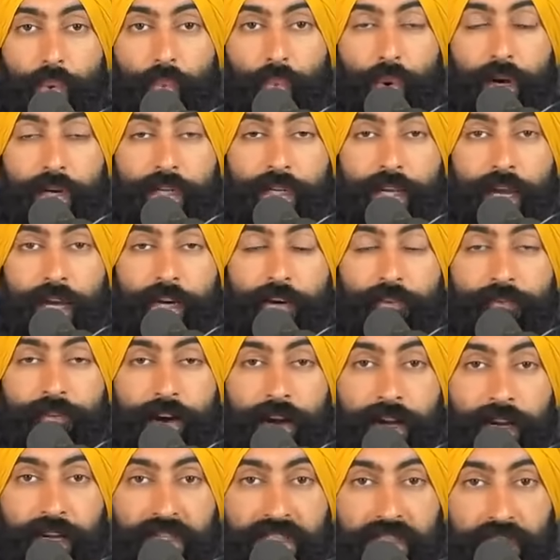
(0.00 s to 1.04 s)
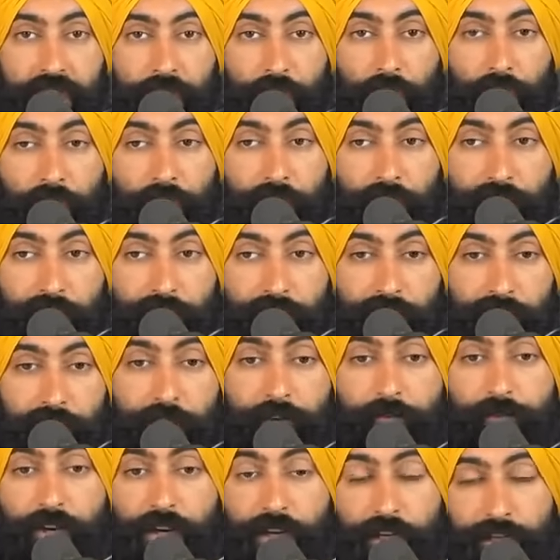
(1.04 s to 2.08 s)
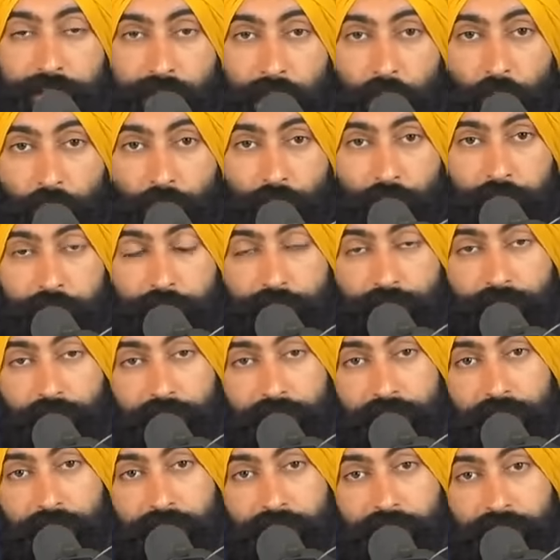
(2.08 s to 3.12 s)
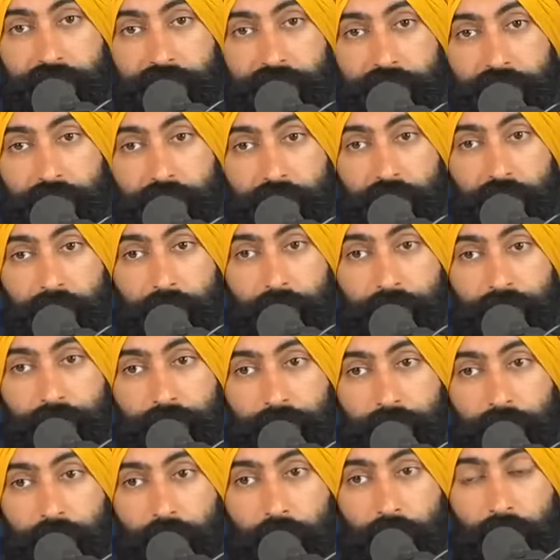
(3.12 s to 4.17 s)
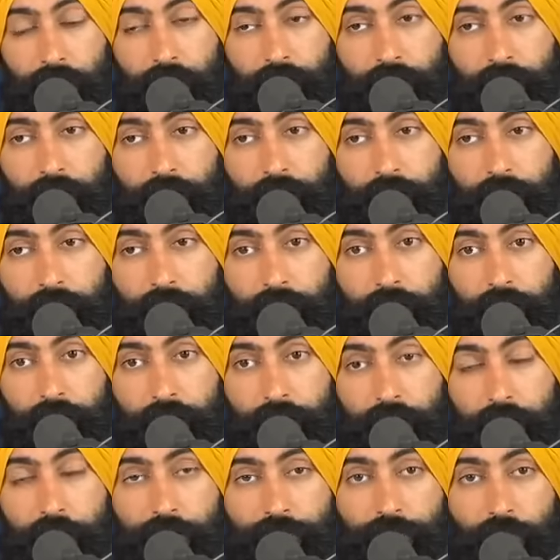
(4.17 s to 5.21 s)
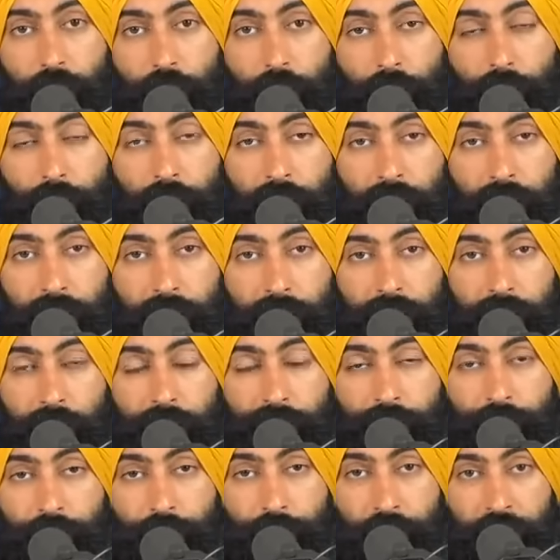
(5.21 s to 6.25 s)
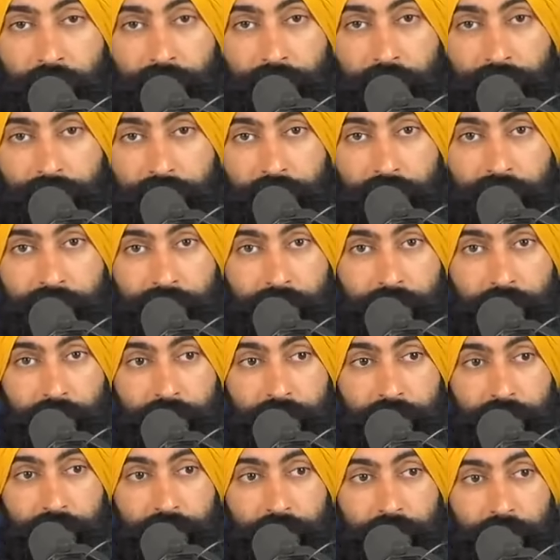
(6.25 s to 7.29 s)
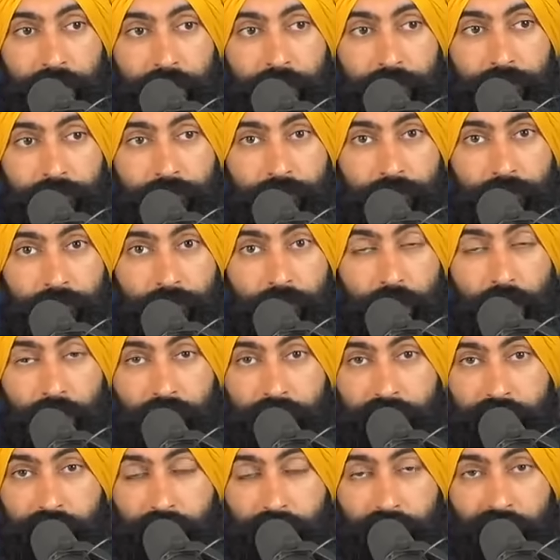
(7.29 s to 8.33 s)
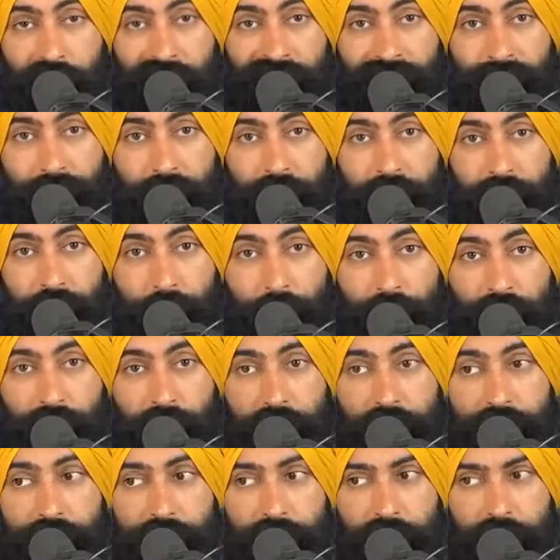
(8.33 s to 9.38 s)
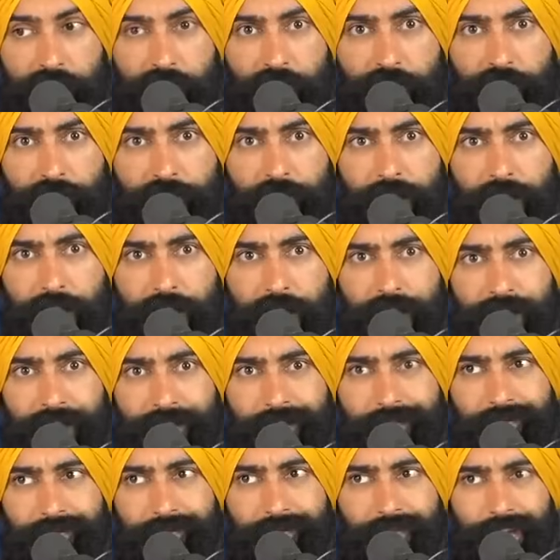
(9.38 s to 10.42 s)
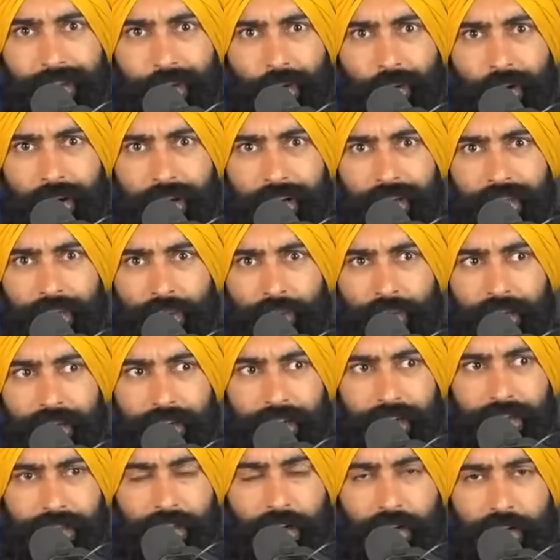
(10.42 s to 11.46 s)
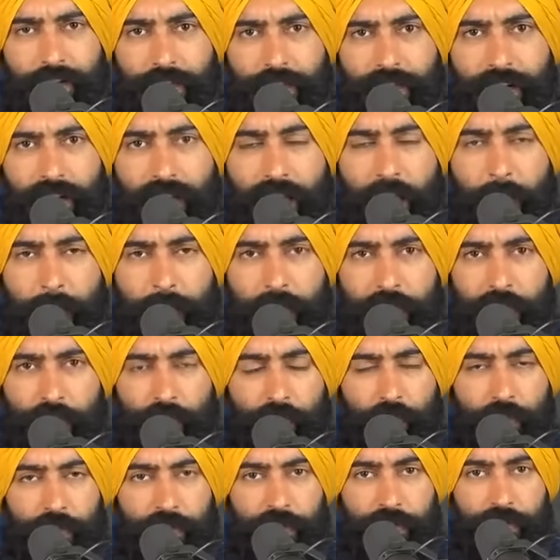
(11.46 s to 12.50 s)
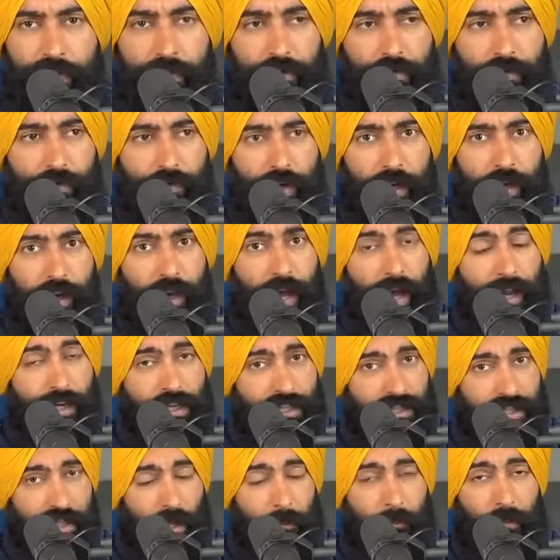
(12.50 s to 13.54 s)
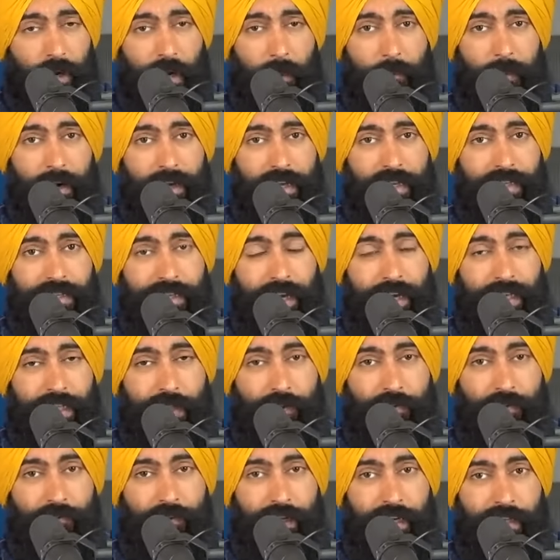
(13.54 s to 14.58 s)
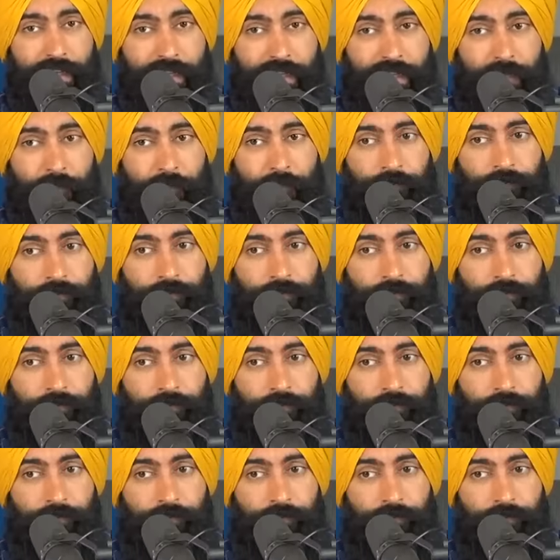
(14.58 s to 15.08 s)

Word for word: what can your finances look like? If you can downgrade your finances and live okay off of $45,000 a year and still have money to invest, fine. Then go ahead and do it as long as you're happy doing what you do and you're still putting money aside to invest.